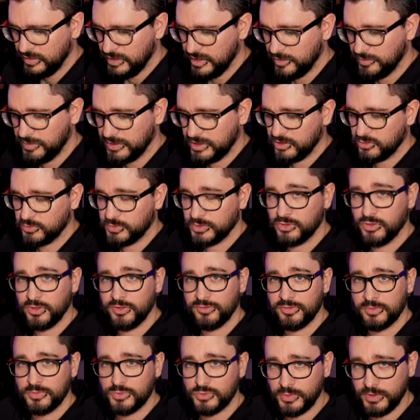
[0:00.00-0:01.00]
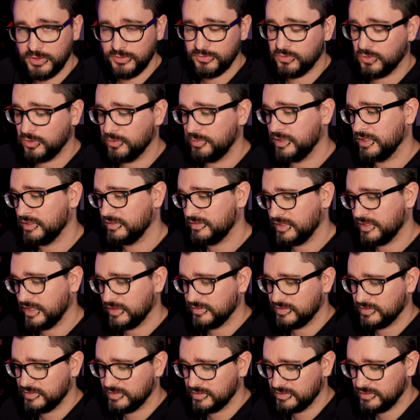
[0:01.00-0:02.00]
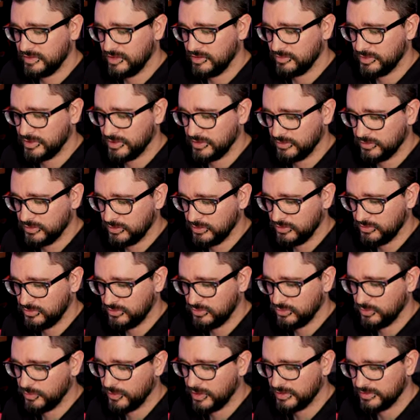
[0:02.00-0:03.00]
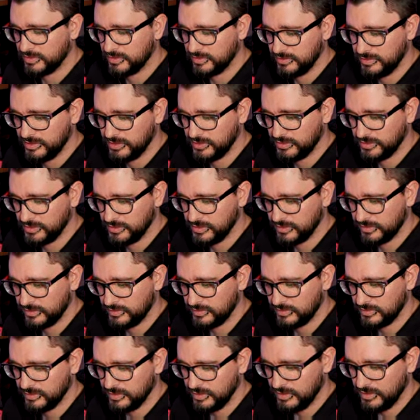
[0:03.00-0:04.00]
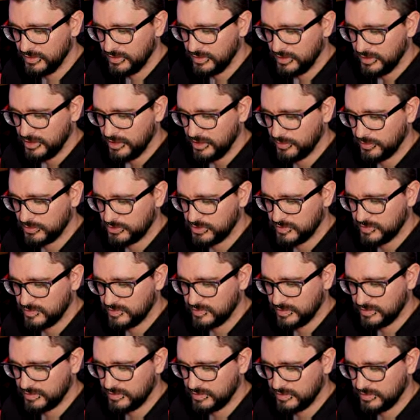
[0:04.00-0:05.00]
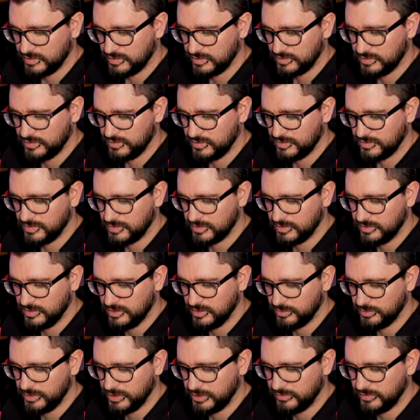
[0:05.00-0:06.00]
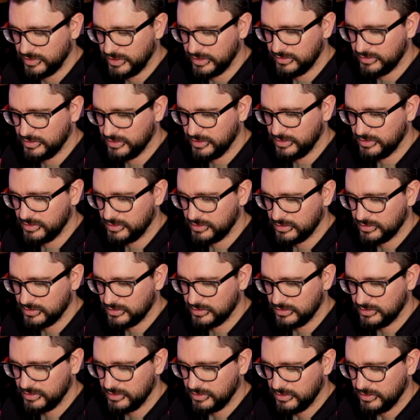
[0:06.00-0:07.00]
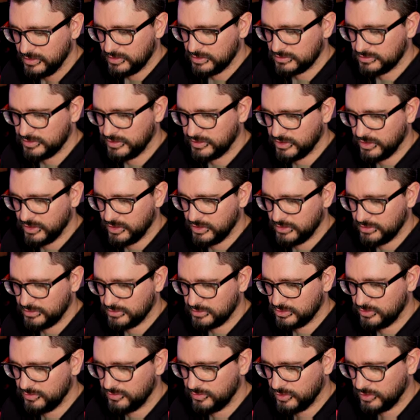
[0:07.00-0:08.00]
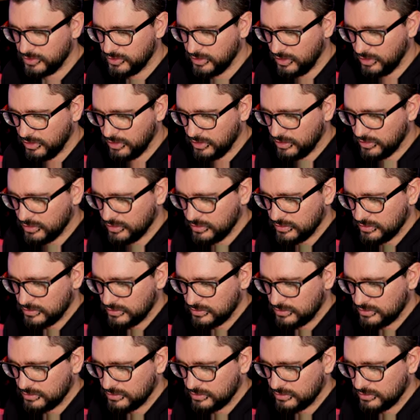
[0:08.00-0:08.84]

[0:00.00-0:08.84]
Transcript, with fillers: And because we're going from twenty-four bit down to sixteen bit, you do want to dither this. And we'll just set this to sixteen bit right there. Click on Convert All.